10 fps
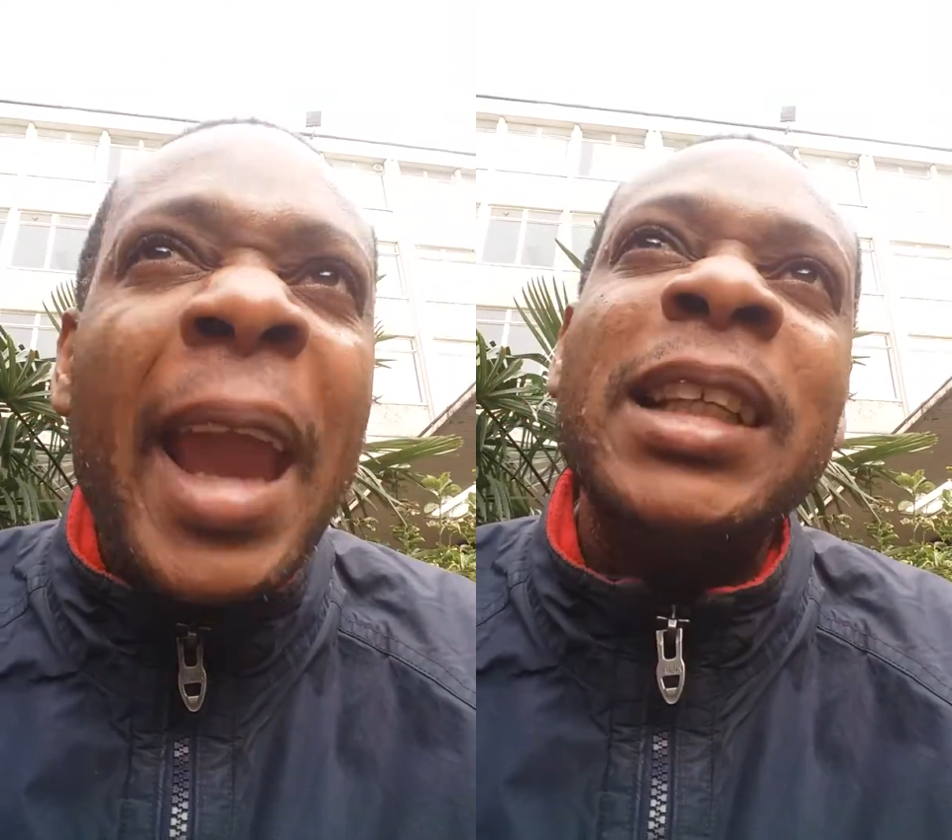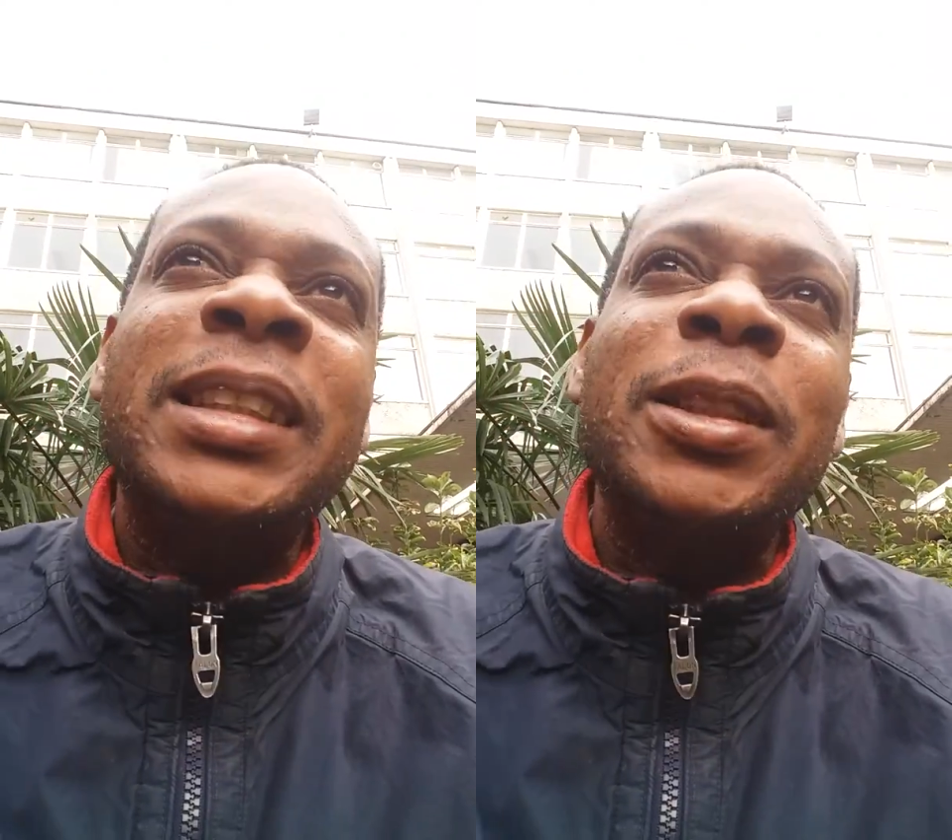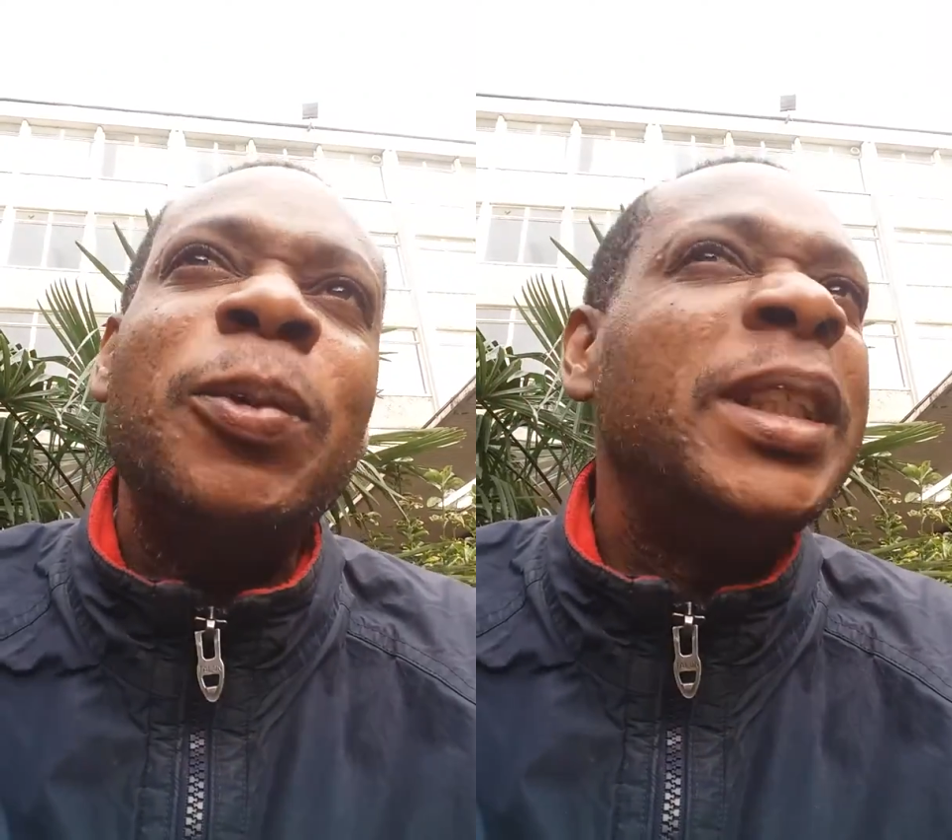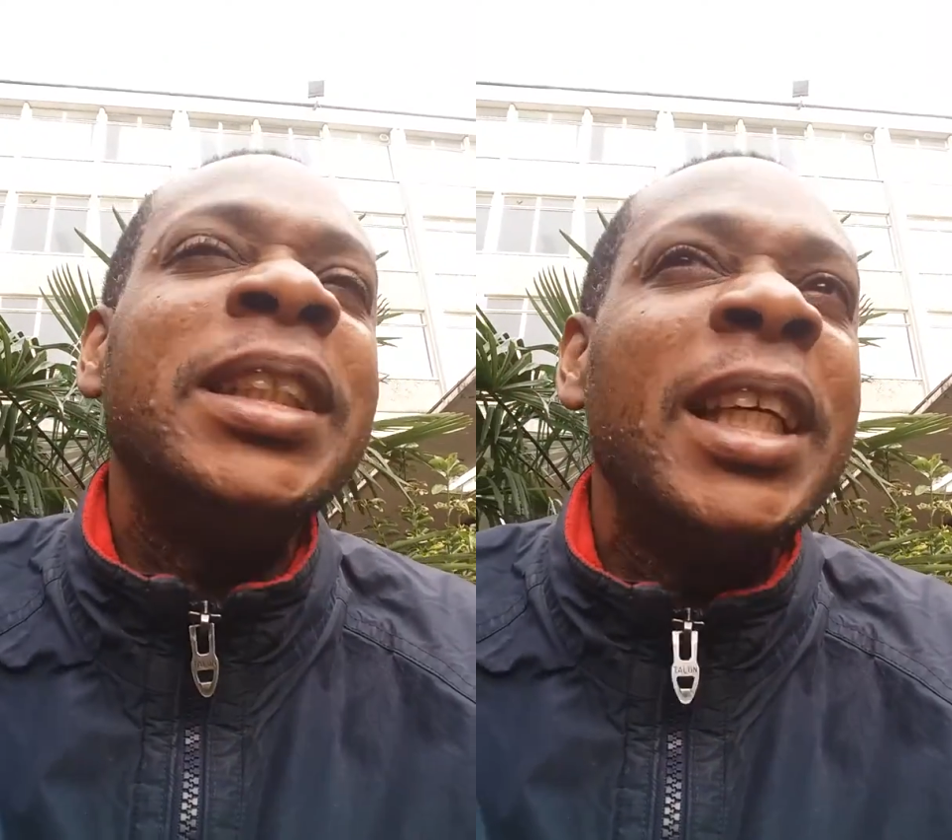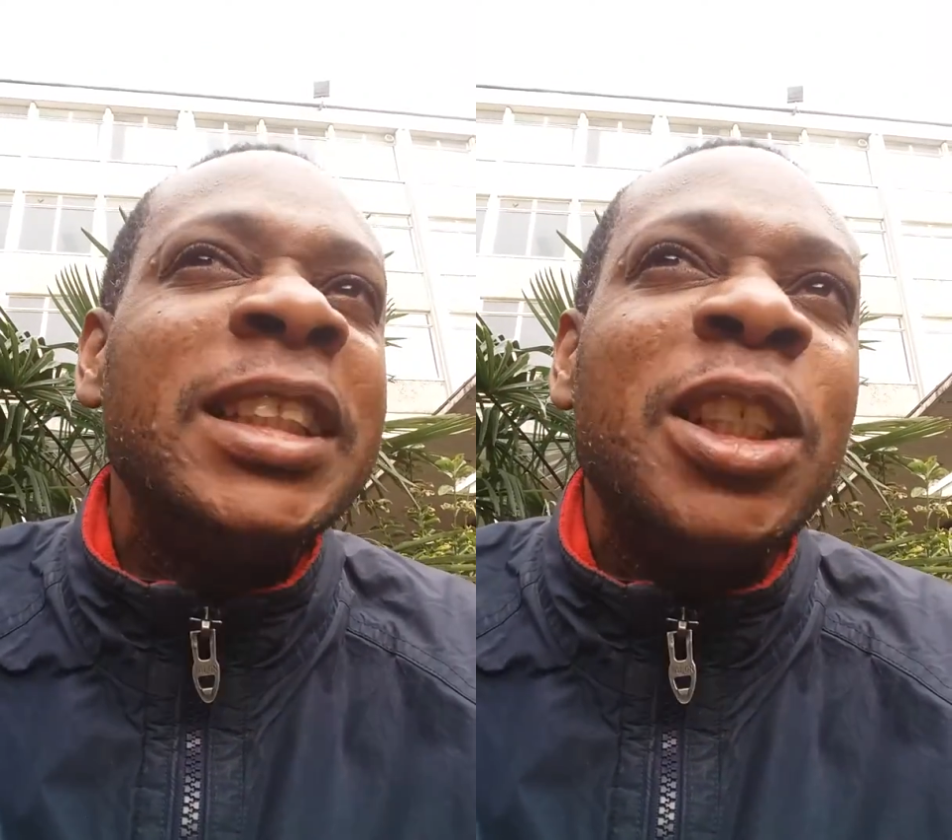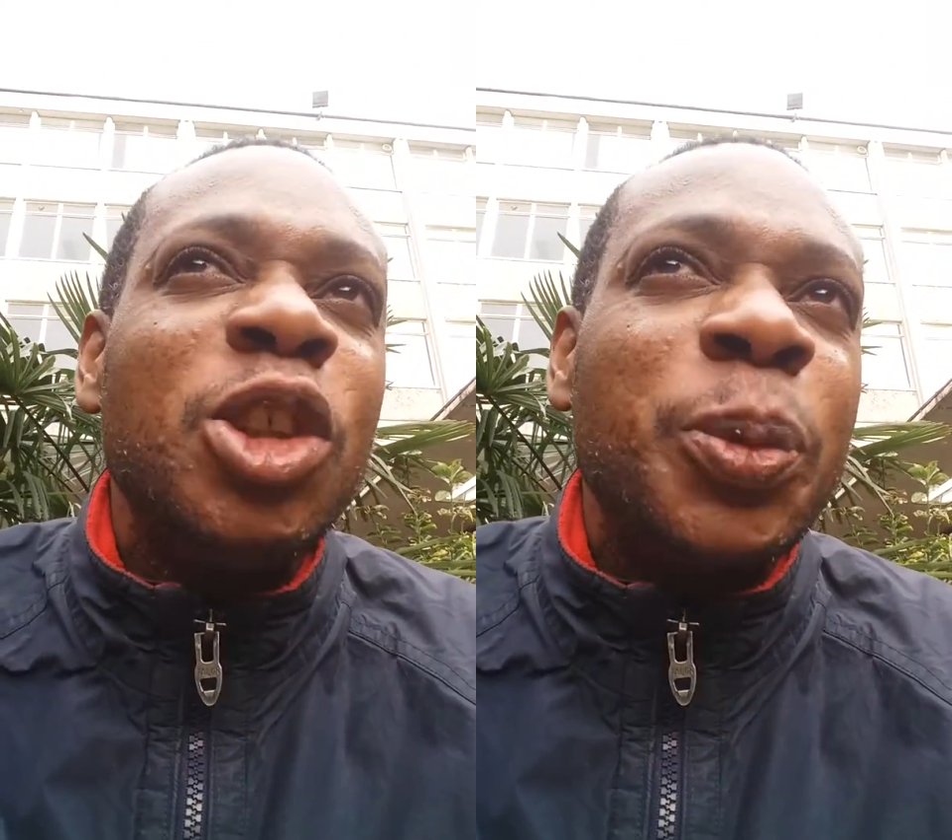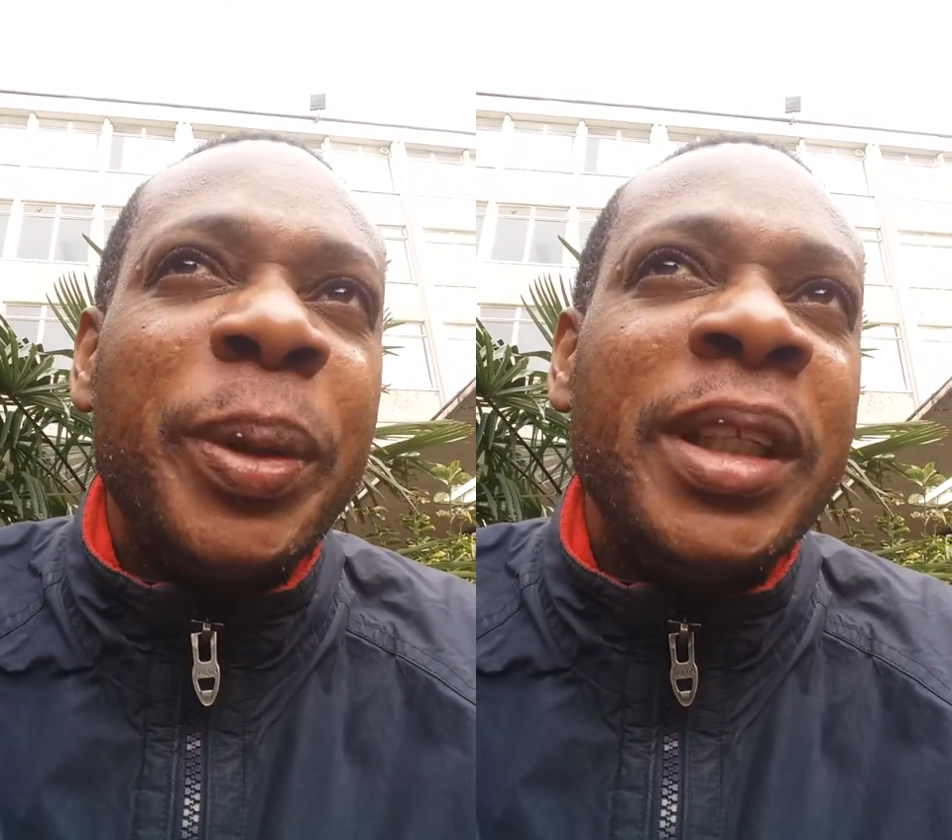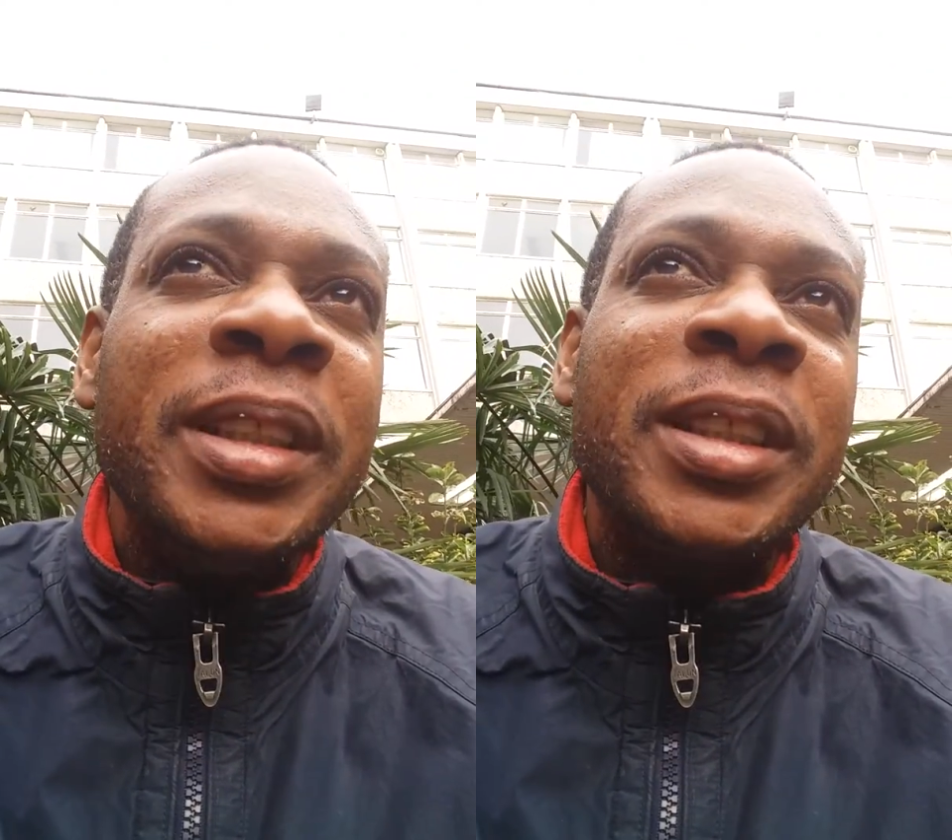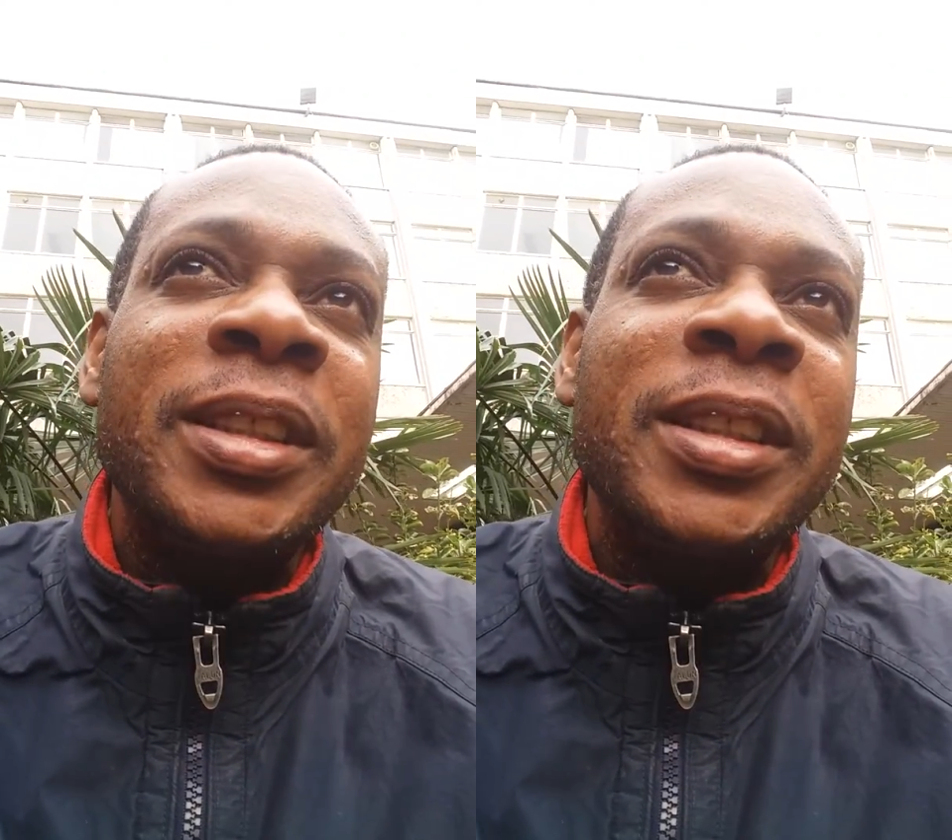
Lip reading: earth with intensive speed.